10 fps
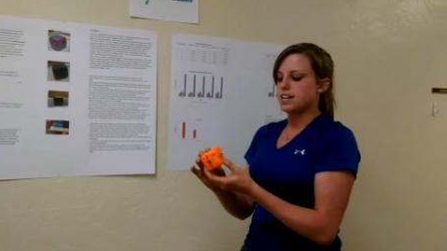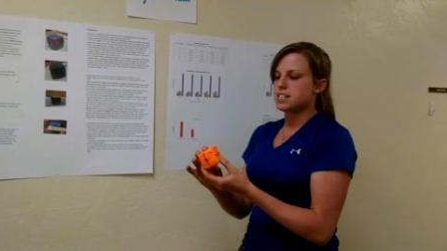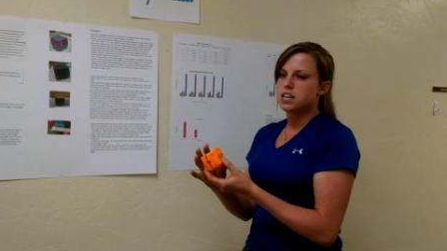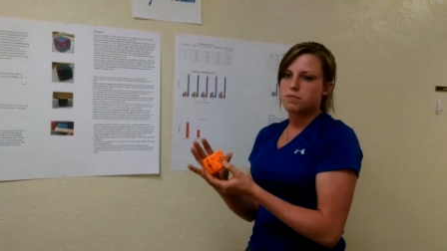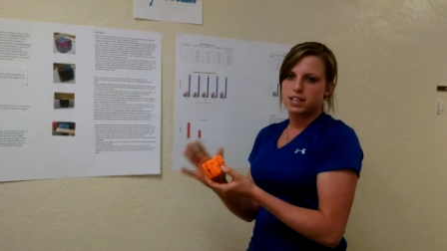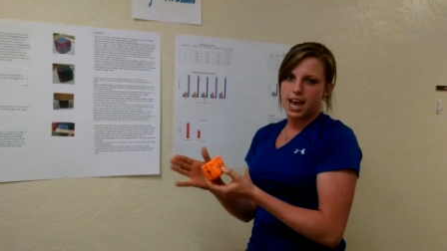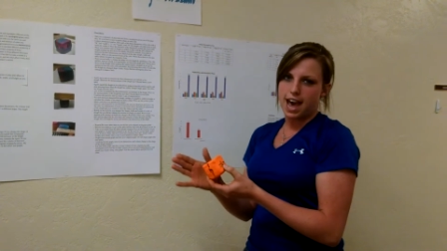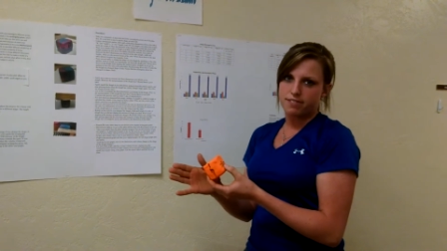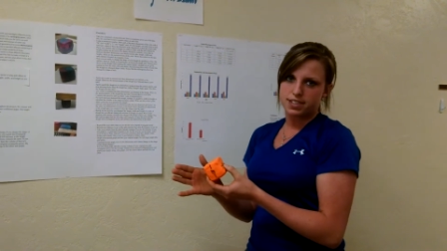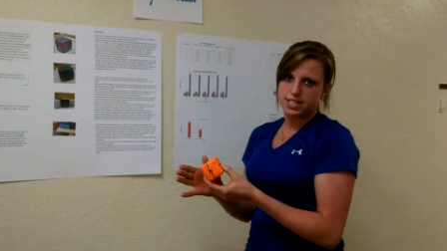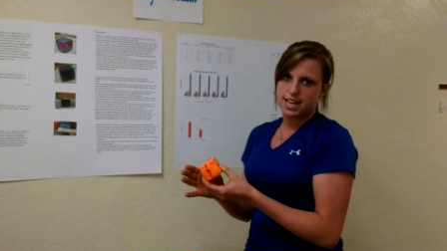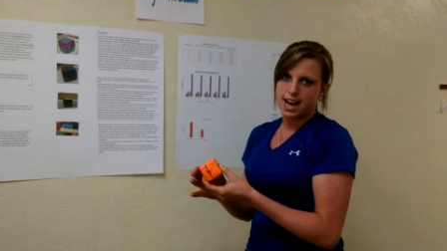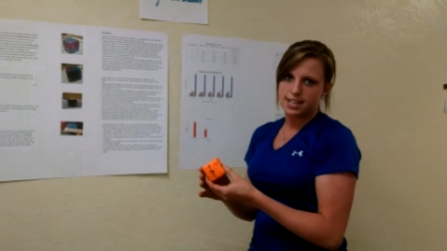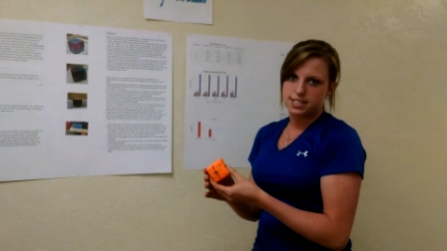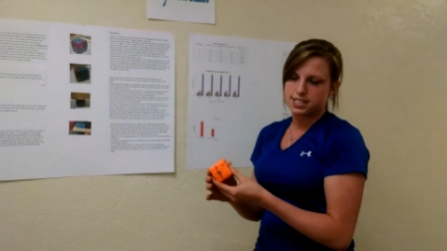and it's going to be half the
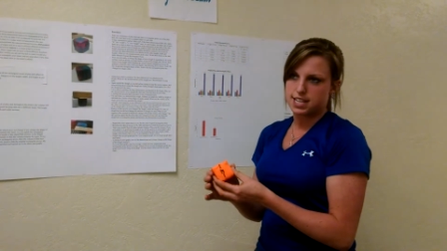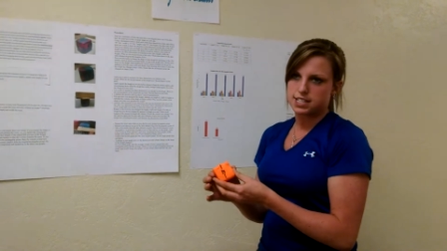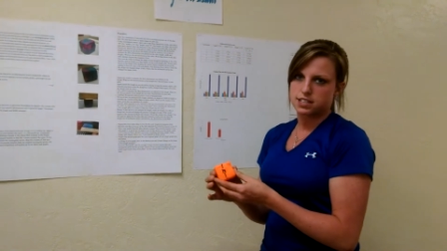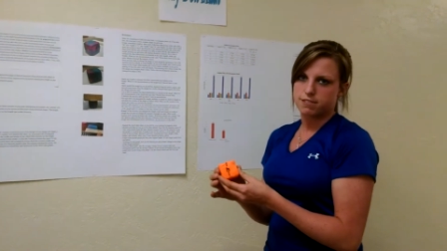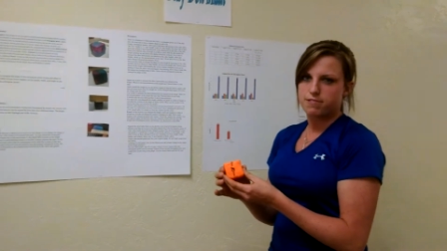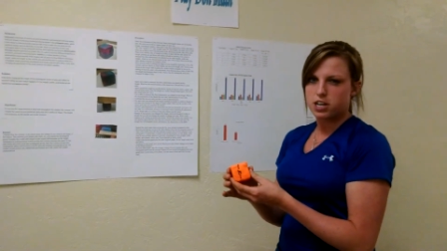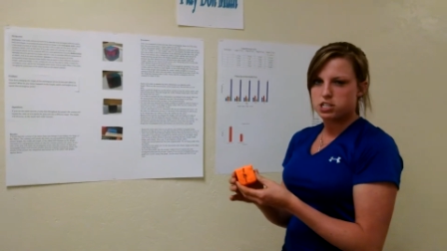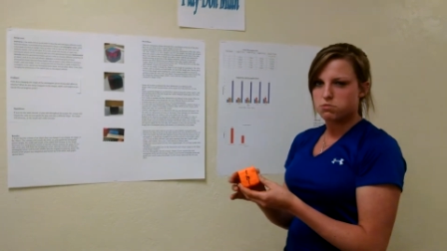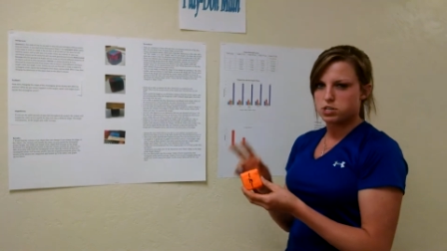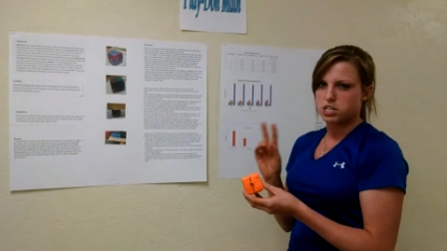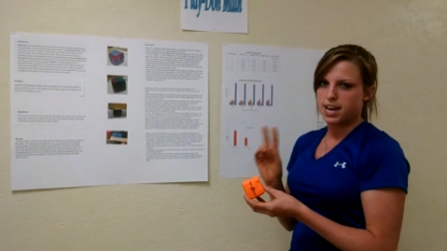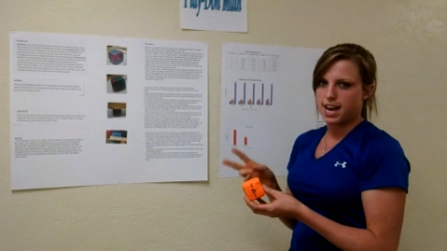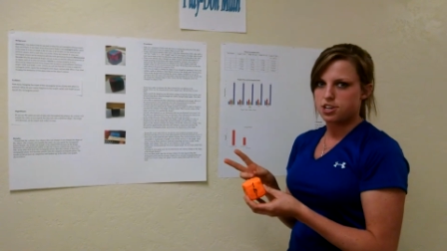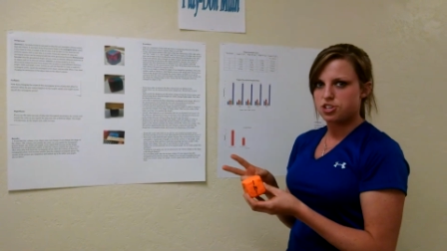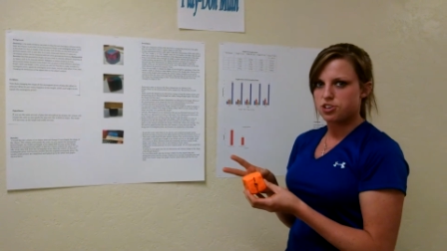size, since on the first one you
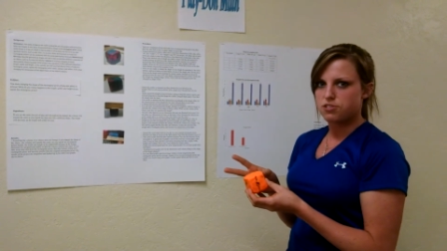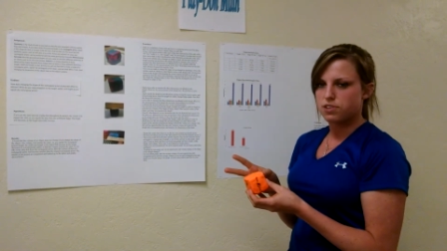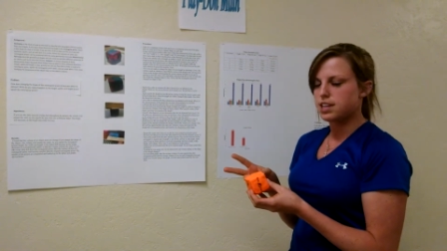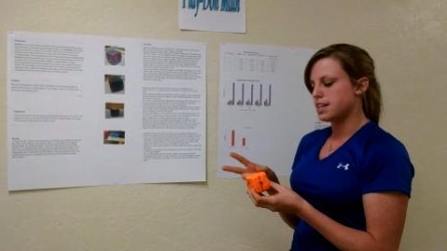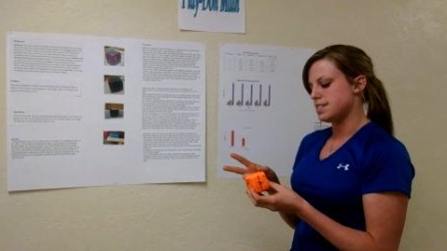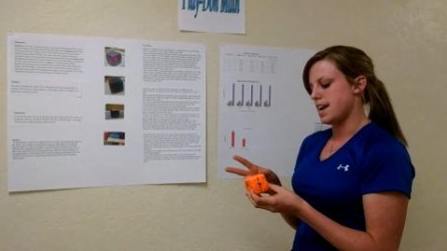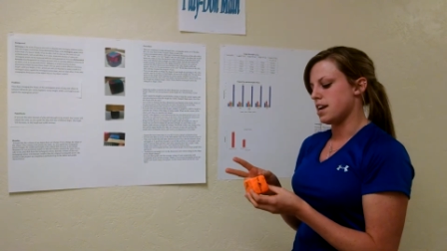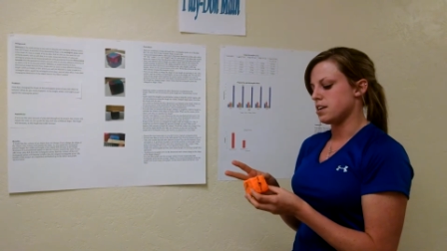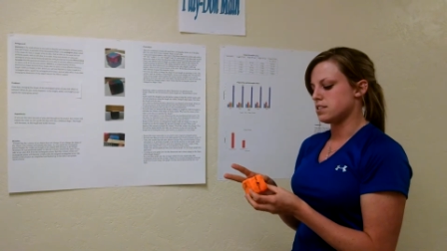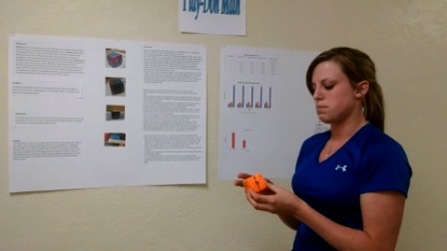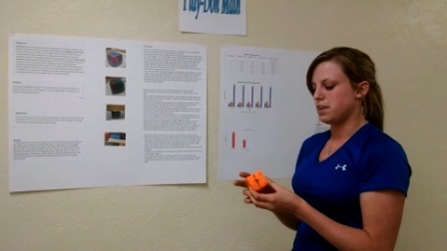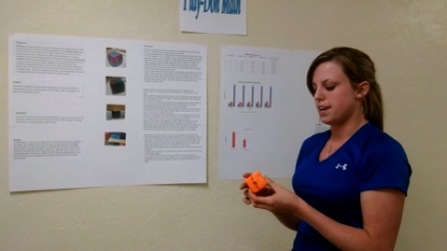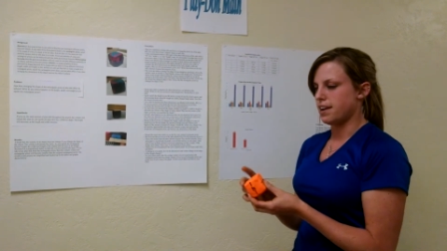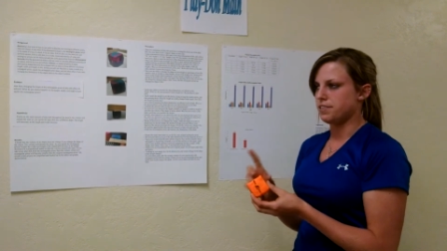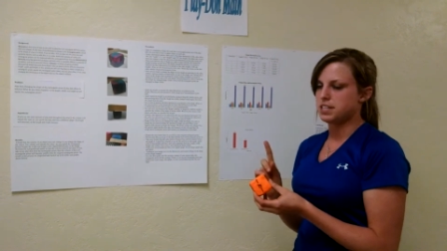had 2 containers of
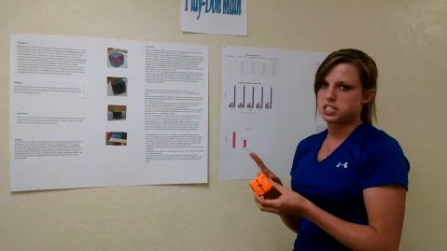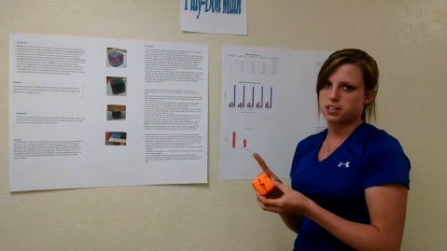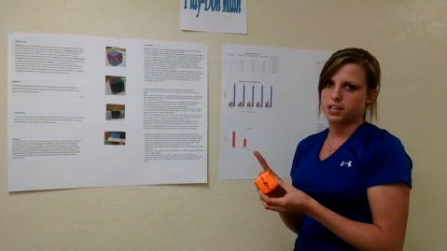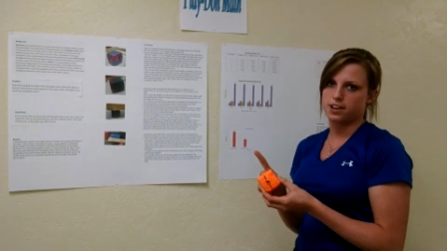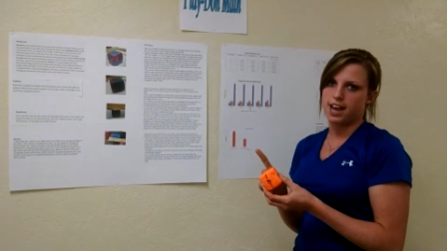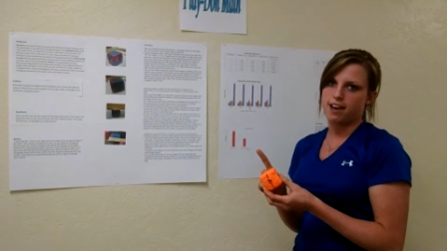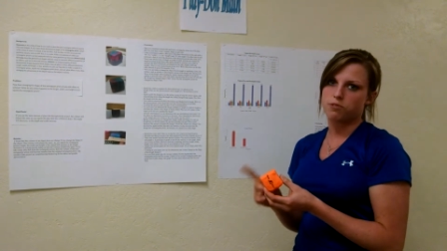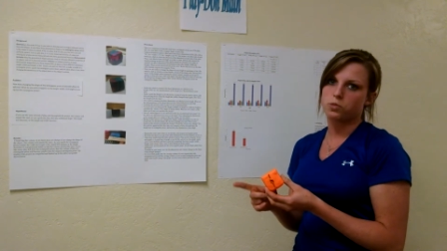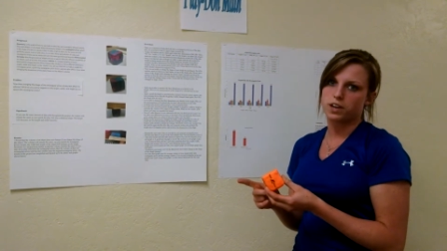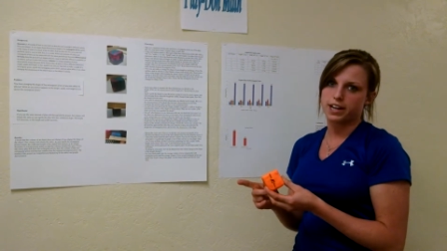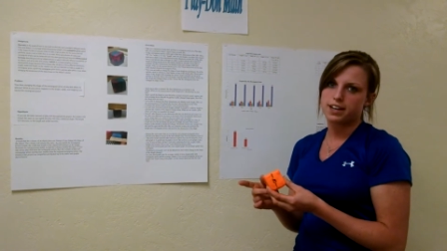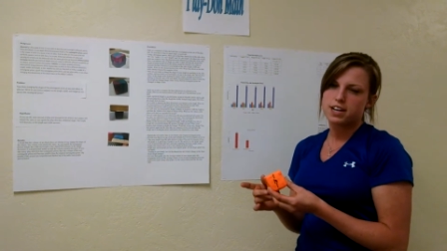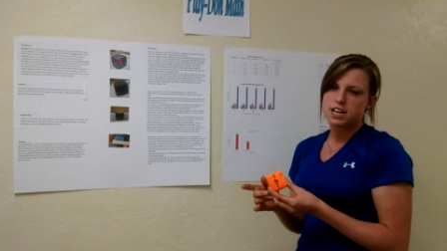Play-doh, and this you're only going to have 1.